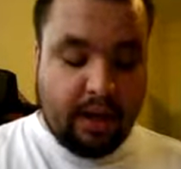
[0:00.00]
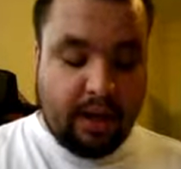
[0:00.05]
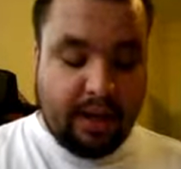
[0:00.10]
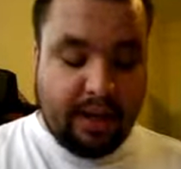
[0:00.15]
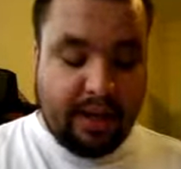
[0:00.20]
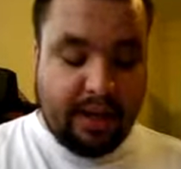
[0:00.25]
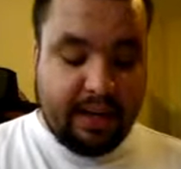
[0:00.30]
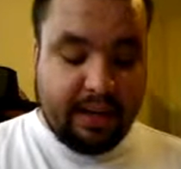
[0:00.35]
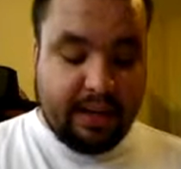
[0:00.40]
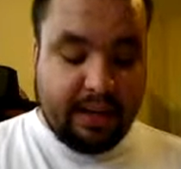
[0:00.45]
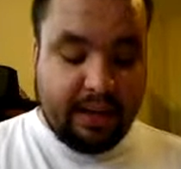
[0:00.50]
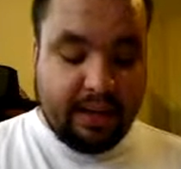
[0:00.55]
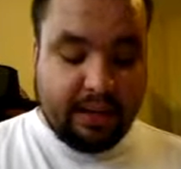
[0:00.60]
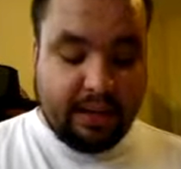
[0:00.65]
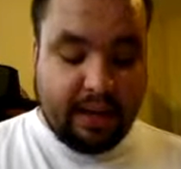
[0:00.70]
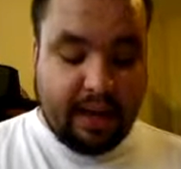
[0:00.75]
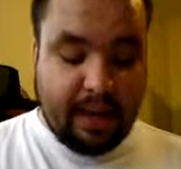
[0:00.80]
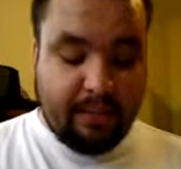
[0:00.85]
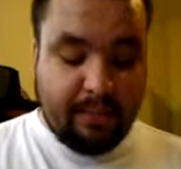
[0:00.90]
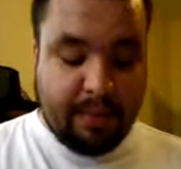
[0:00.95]
Let
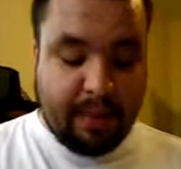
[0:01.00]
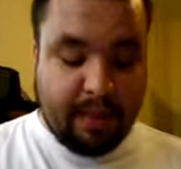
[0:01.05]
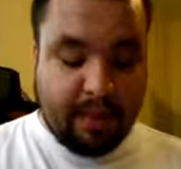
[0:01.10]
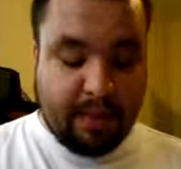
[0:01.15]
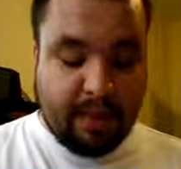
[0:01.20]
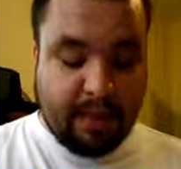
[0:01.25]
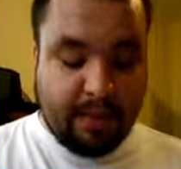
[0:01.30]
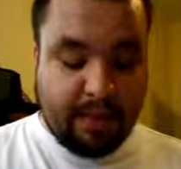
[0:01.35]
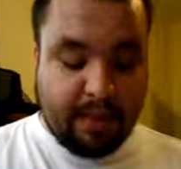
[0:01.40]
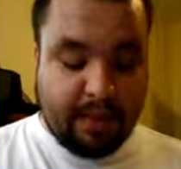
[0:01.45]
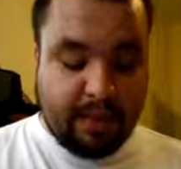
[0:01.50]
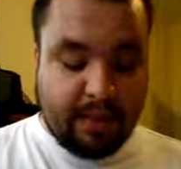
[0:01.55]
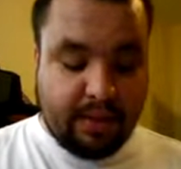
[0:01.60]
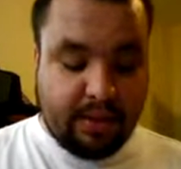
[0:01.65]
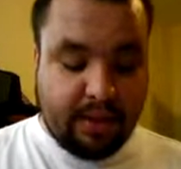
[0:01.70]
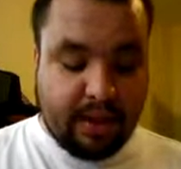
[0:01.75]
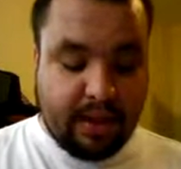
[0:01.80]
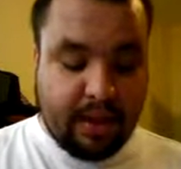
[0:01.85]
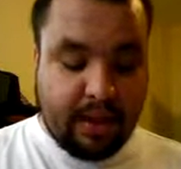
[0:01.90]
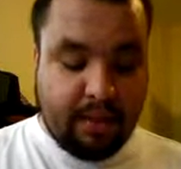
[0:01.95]
us not become
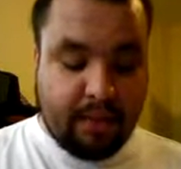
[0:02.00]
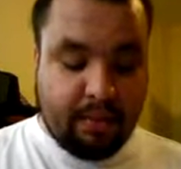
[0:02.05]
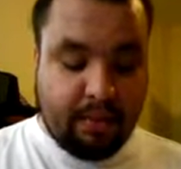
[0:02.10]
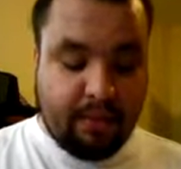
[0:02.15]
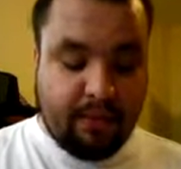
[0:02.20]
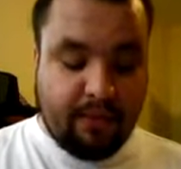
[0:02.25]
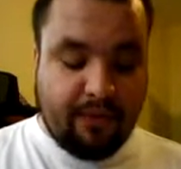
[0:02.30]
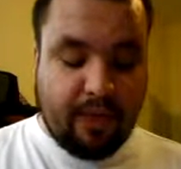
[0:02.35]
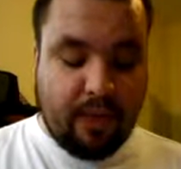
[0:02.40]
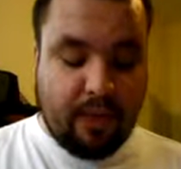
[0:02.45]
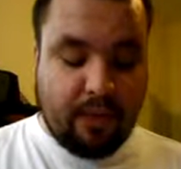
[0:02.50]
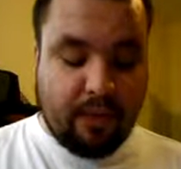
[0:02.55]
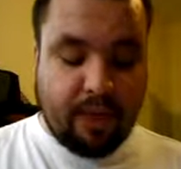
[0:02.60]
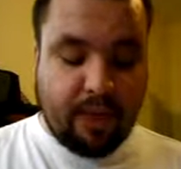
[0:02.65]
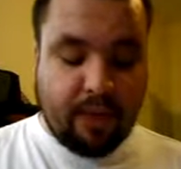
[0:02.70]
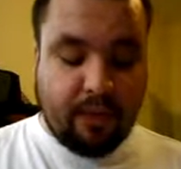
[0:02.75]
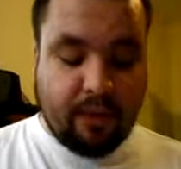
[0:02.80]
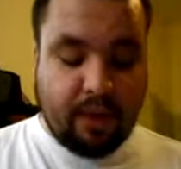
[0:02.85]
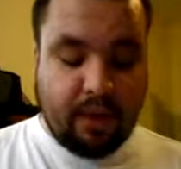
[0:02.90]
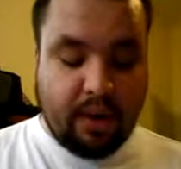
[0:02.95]
conceited,
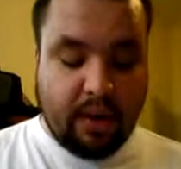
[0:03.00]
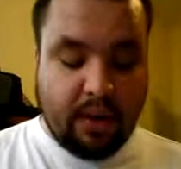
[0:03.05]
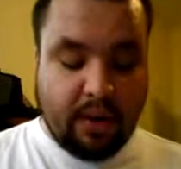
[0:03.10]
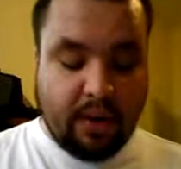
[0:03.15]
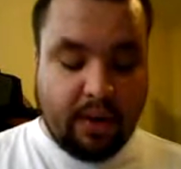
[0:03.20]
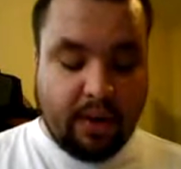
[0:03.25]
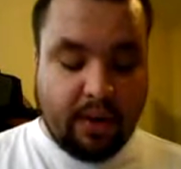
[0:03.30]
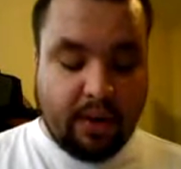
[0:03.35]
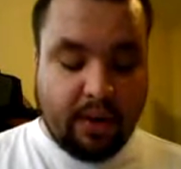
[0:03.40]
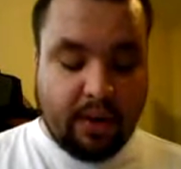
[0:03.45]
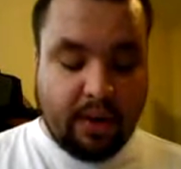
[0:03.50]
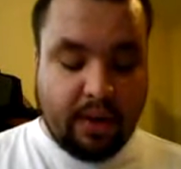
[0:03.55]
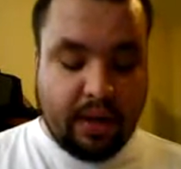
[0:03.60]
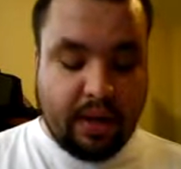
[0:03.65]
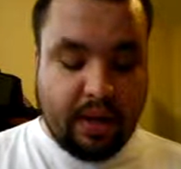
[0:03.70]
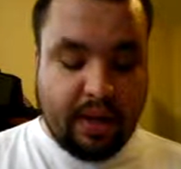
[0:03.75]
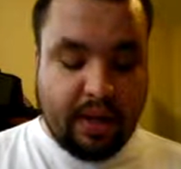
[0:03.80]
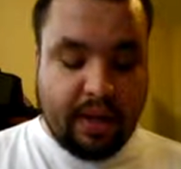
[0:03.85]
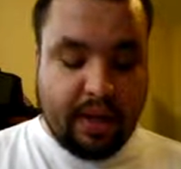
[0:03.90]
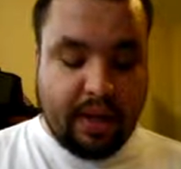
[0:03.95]
provoking one another,
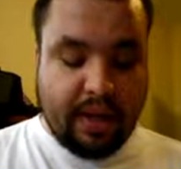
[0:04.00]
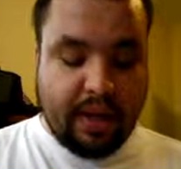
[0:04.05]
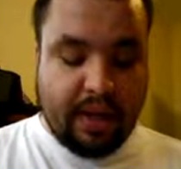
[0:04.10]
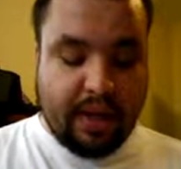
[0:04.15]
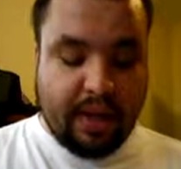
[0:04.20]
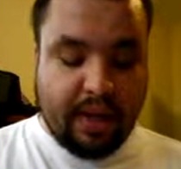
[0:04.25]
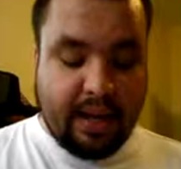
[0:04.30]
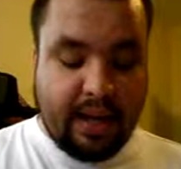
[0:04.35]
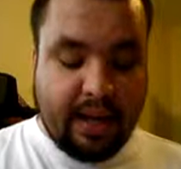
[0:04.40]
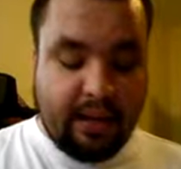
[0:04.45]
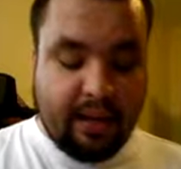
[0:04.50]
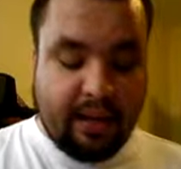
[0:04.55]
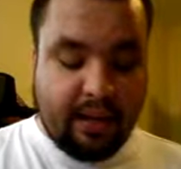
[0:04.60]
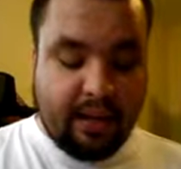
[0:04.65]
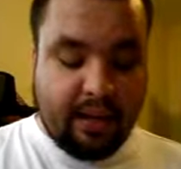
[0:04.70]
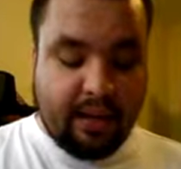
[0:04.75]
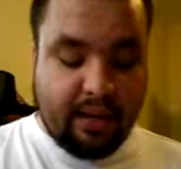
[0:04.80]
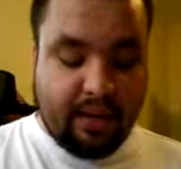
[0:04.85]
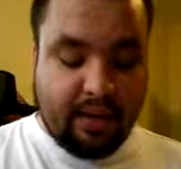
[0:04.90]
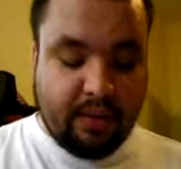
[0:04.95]

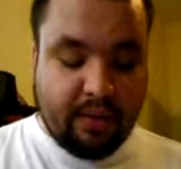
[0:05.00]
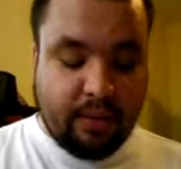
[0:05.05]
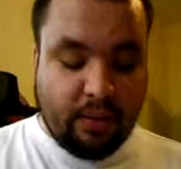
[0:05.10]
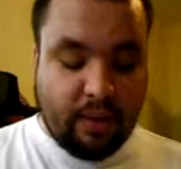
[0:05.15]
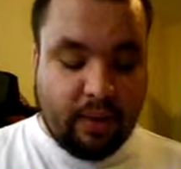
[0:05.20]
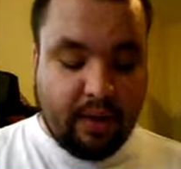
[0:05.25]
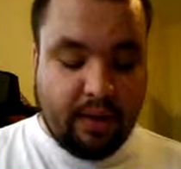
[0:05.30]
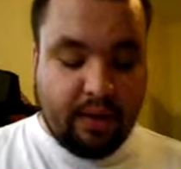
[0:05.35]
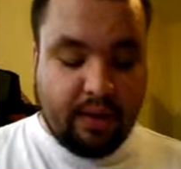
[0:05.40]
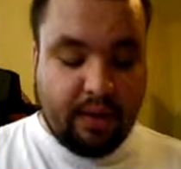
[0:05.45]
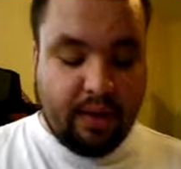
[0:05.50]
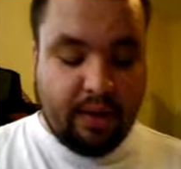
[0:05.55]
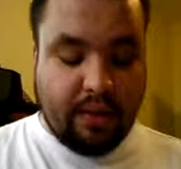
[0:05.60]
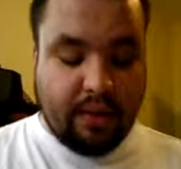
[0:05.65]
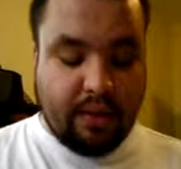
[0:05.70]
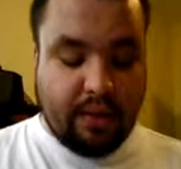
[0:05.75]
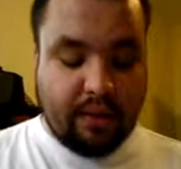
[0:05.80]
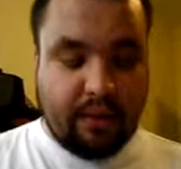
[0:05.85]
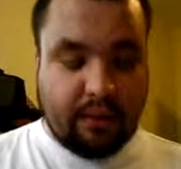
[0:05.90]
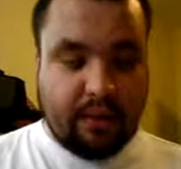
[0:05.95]
envying one
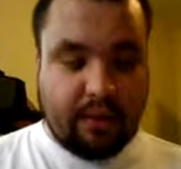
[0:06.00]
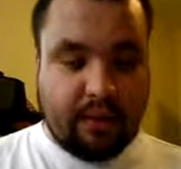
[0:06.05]
another.